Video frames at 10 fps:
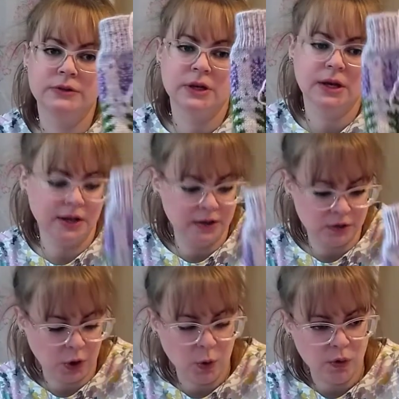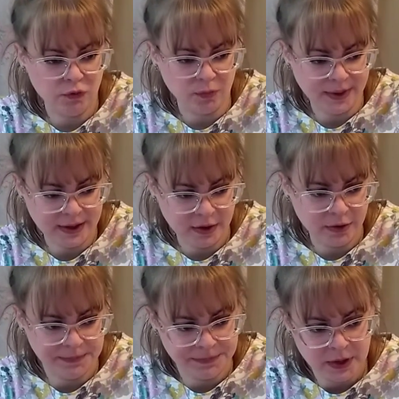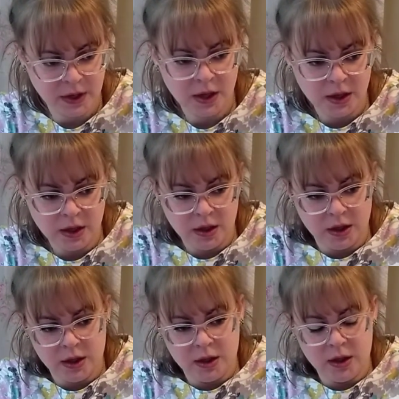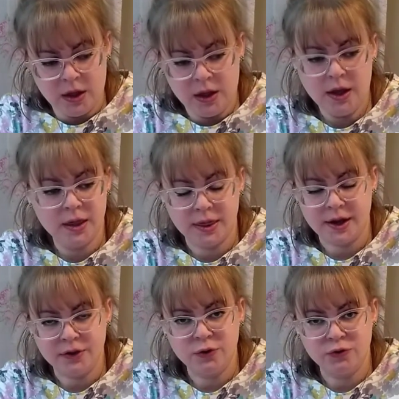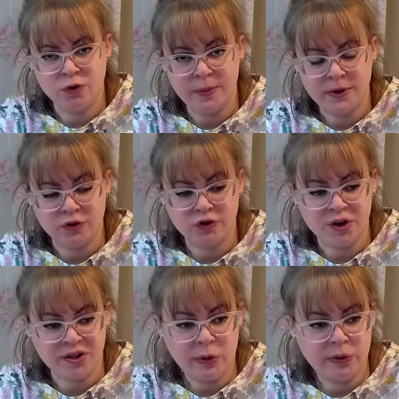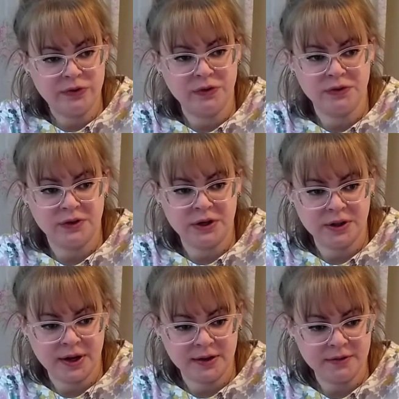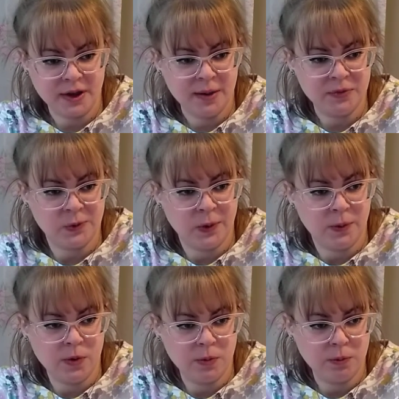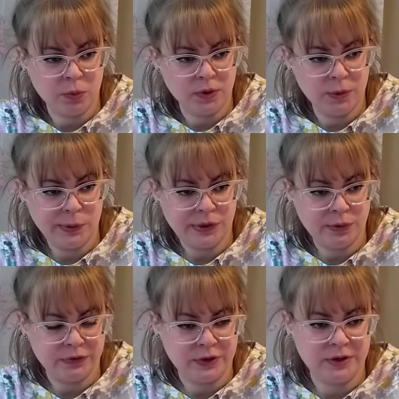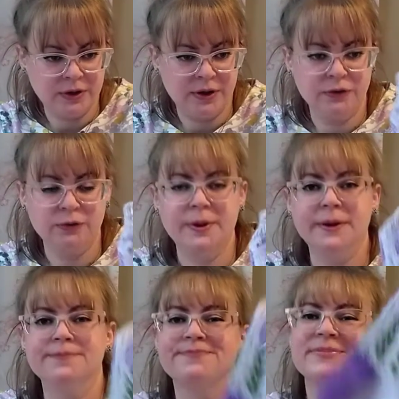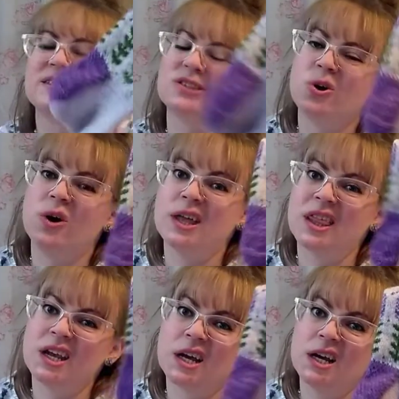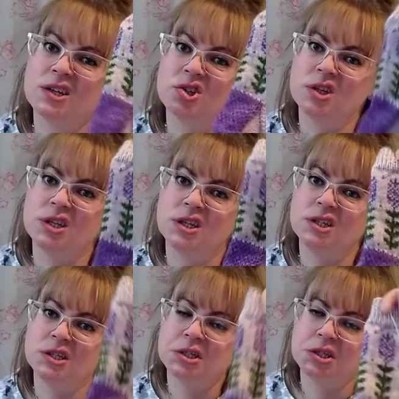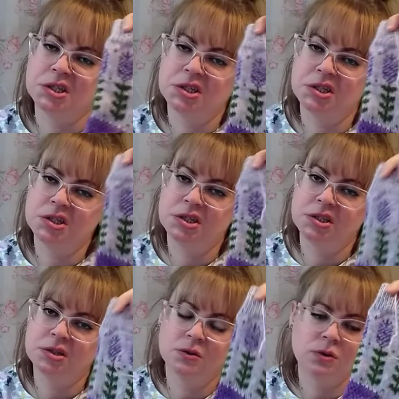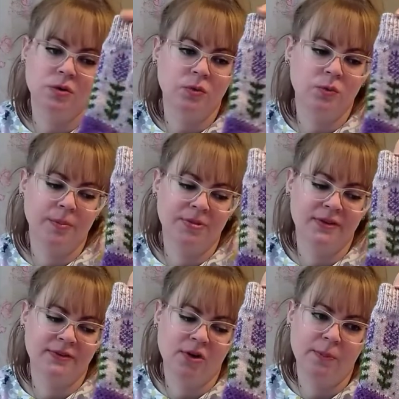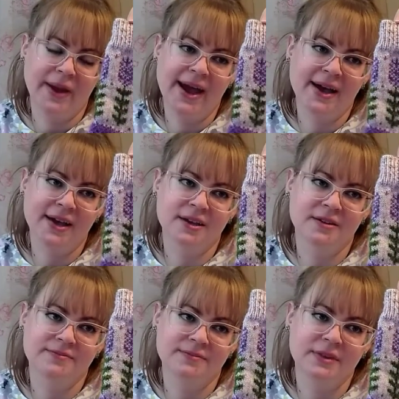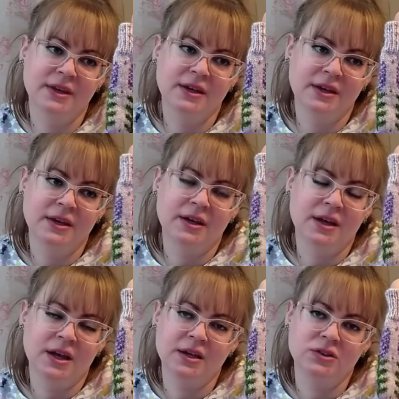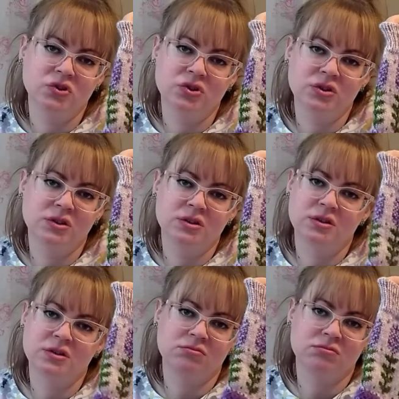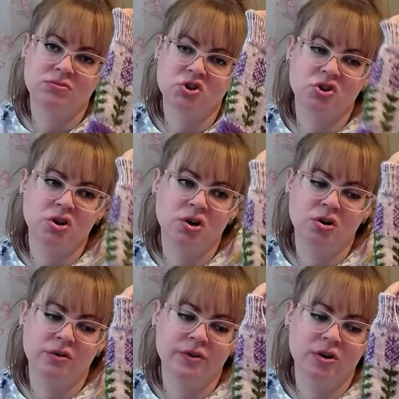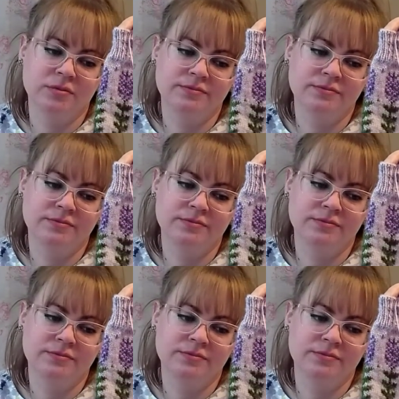to get it to go over my heel. I think I told you about the Charlie horse incident last time, so I won't bore you with those details, but so I think I actually need to rip this all back and just start over.